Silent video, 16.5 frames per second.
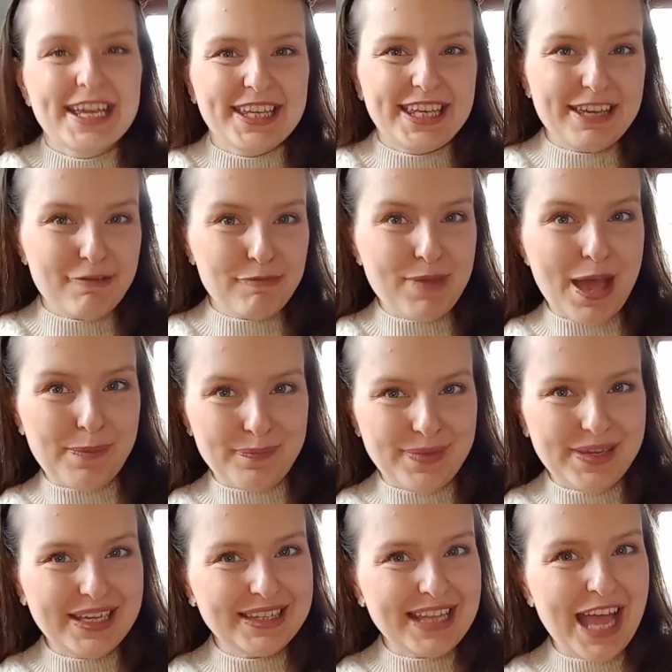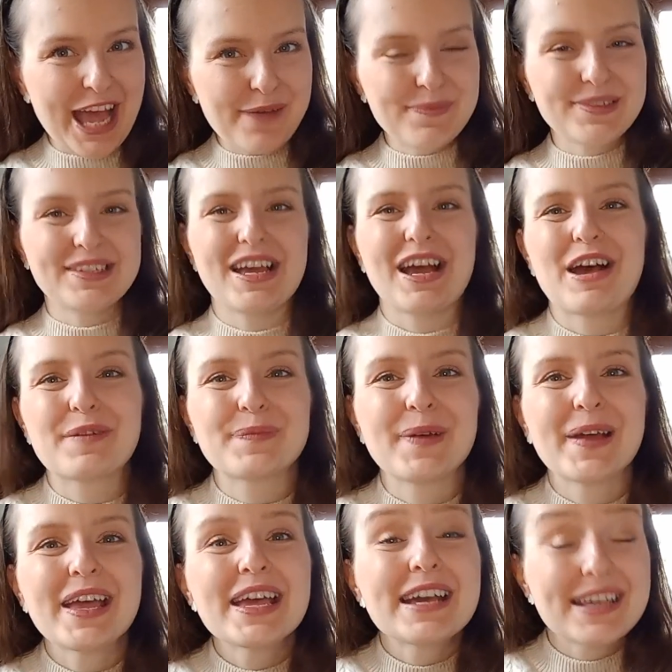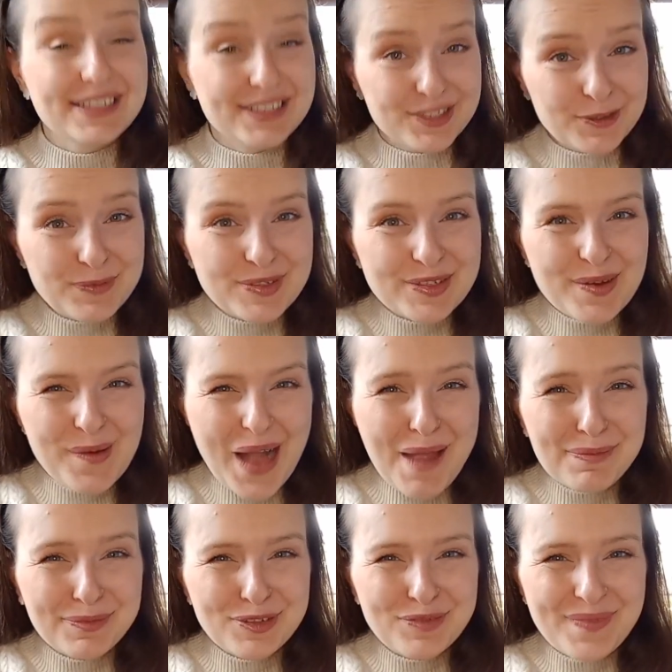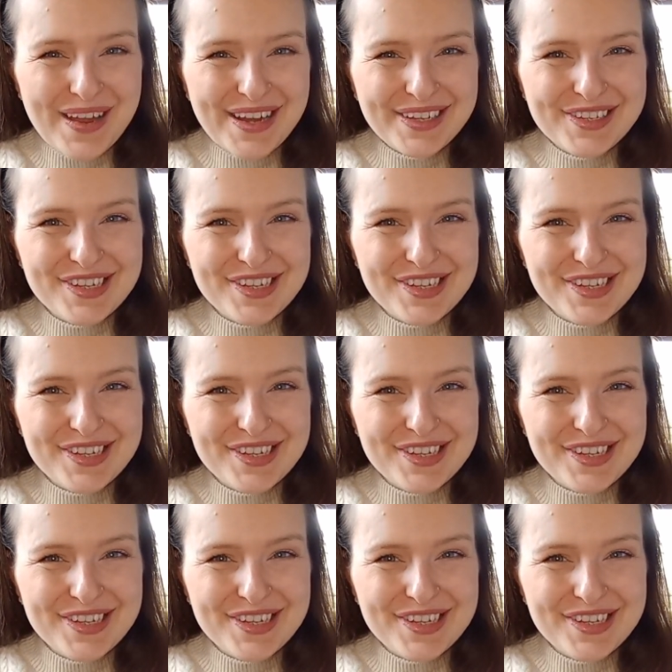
give me a big thumbs up subscribe to my